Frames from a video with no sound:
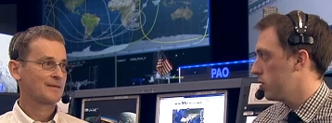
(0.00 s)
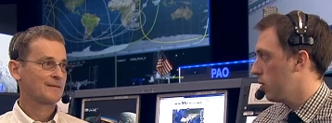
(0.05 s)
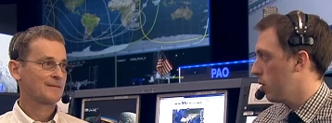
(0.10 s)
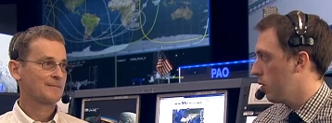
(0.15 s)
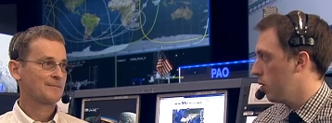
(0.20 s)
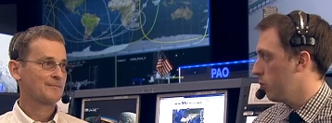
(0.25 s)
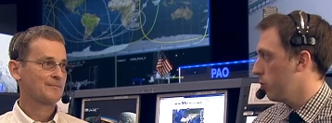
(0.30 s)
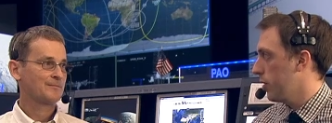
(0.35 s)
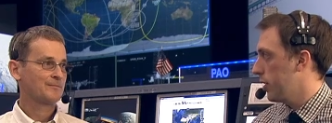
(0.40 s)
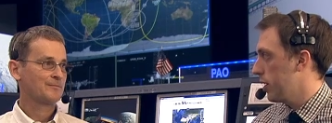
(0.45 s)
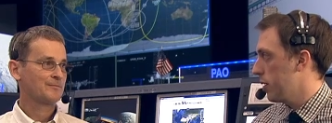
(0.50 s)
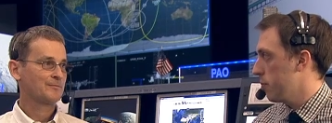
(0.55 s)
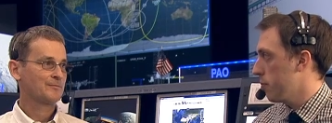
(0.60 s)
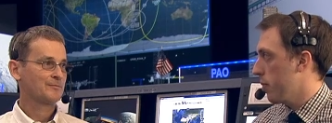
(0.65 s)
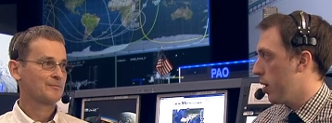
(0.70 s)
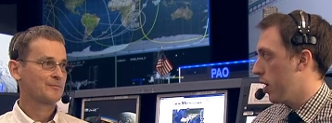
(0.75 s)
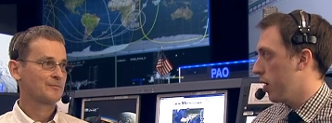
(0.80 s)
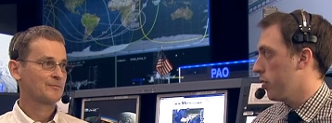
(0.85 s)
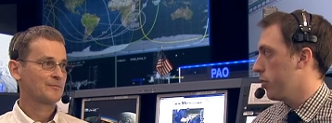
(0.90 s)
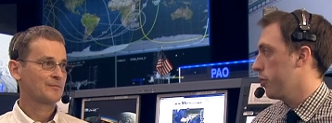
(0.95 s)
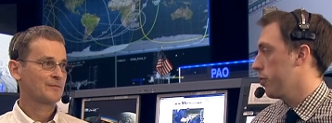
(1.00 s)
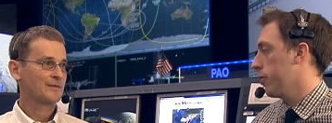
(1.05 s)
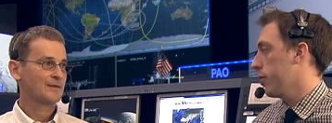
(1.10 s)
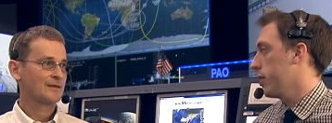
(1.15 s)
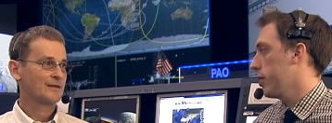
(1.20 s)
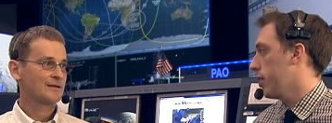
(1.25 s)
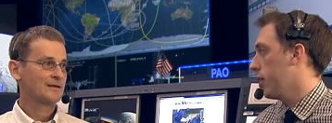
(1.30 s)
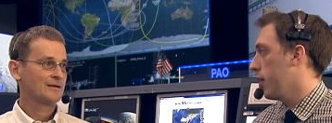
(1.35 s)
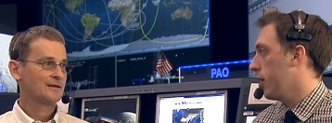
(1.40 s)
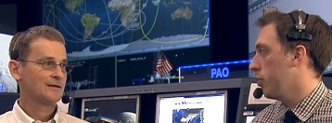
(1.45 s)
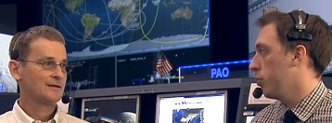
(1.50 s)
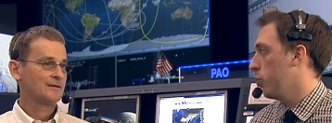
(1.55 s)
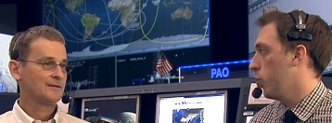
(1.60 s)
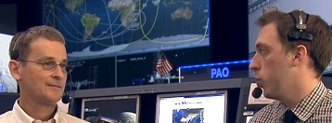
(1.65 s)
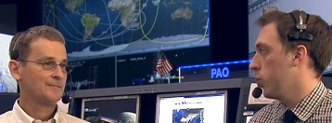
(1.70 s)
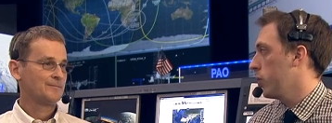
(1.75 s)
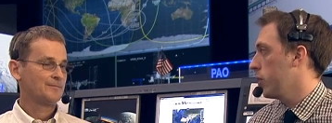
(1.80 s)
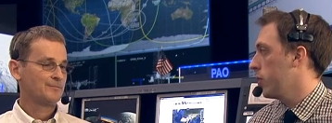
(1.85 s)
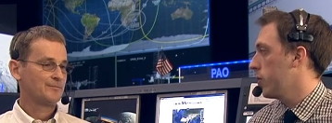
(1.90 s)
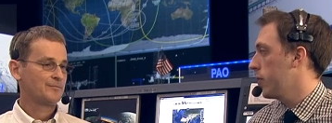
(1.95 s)
Speaker 1: already monitoring on
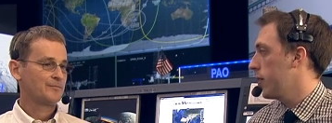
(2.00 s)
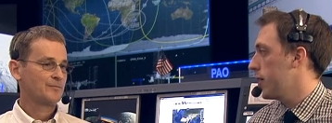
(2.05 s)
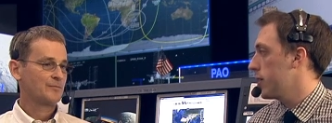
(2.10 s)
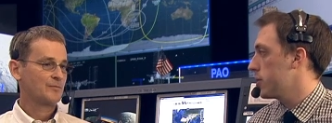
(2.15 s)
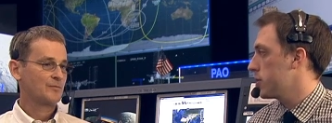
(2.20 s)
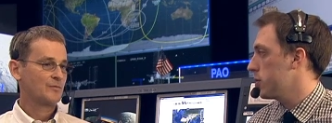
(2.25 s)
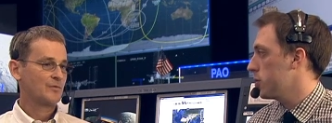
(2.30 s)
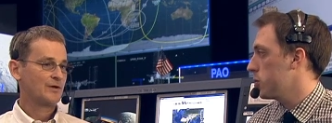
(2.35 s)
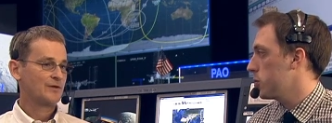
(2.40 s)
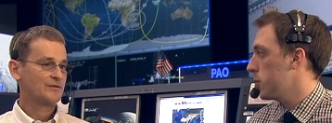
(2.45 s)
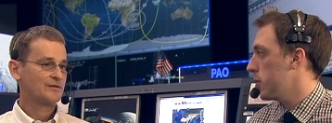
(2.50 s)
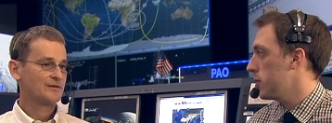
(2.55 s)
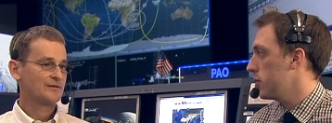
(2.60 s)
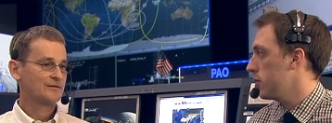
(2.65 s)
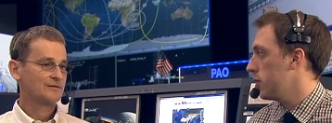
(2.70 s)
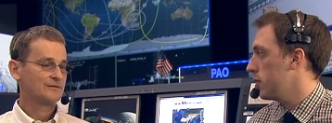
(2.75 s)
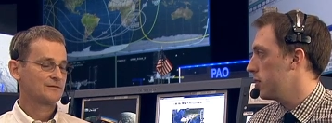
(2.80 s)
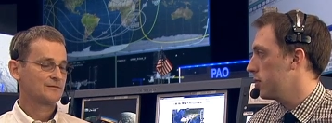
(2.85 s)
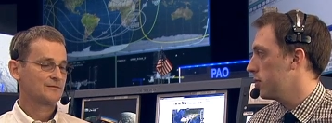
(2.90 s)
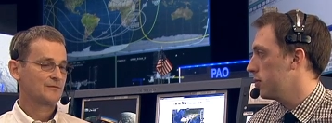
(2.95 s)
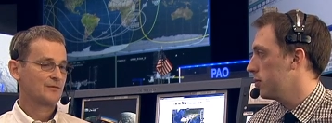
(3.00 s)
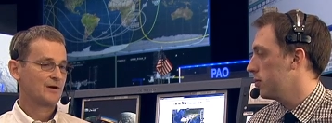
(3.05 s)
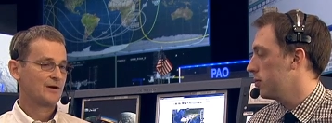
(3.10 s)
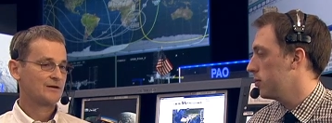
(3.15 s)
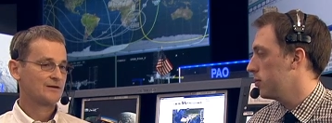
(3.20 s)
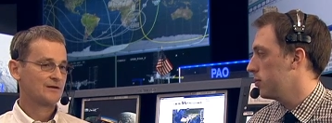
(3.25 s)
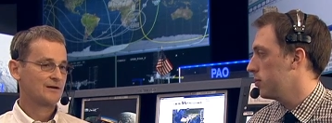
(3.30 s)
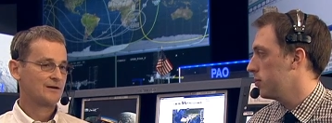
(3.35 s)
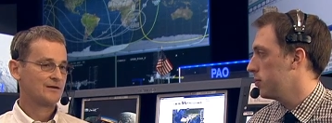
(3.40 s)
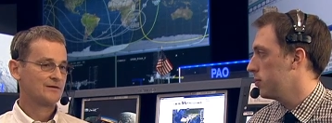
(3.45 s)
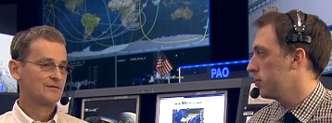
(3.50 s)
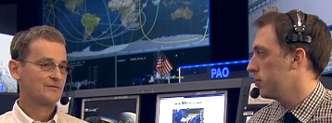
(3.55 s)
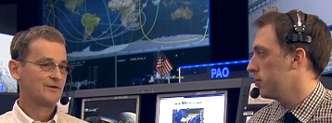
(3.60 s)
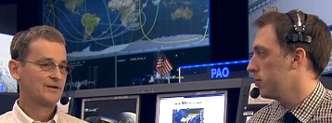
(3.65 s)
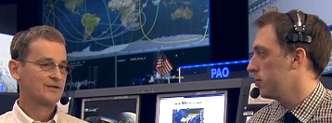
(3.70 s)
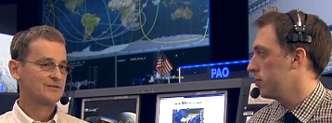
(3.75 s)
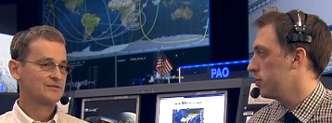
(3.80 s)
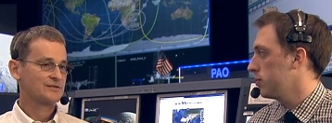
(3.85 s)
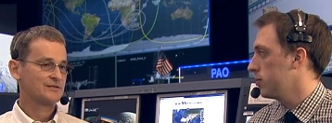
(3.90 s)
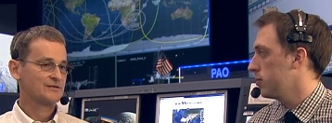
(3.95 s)
board the International
Speaker 2: Space Station? Our
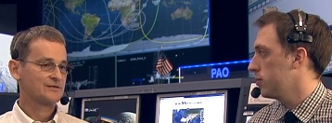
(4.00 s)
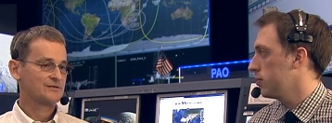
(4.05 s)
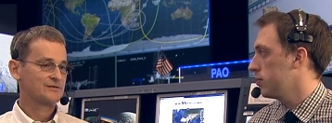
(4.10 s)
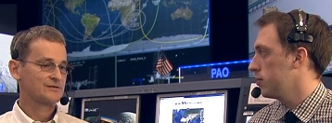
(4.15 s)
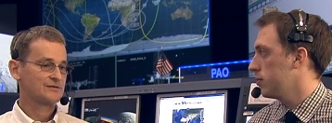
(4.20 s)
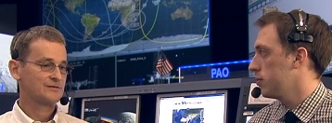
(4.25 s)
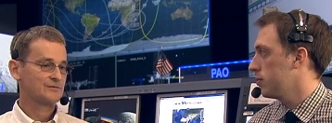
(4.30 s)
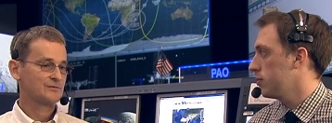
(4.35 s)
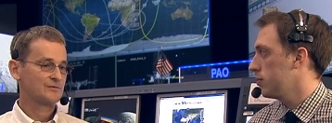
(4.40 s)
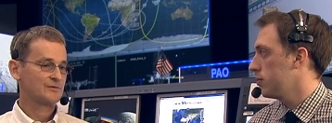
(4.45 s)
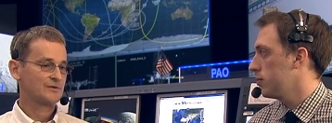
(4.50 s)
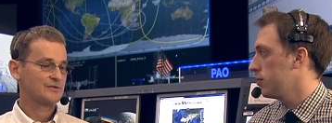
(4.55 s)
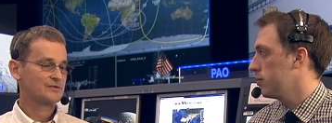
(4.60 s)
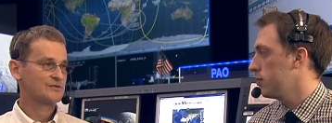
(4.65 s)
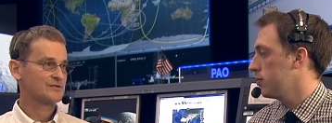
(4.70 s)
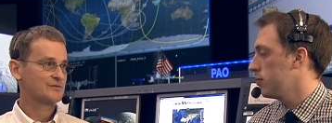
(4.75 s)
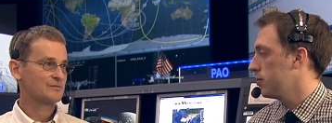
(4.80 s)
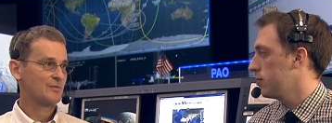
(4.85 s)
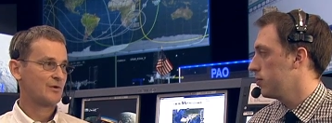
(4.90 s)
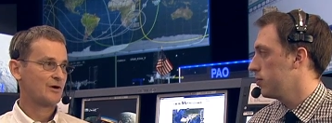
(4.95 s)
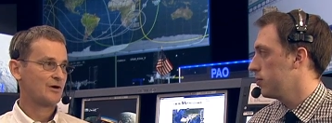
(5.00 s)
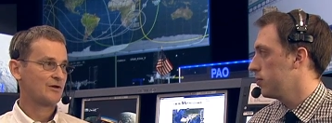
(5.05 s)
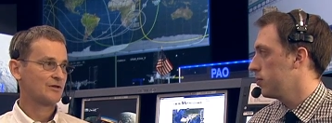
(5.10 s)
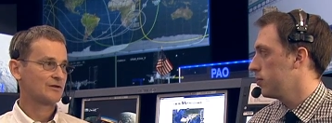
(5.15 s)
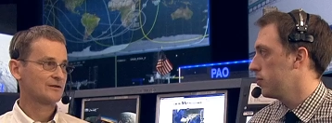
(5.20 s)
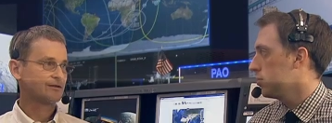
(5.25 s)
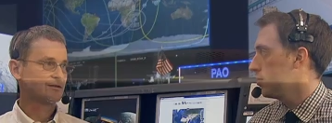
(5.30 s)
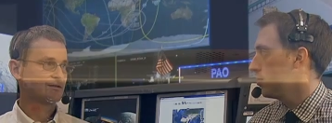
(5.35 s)
device is smaller,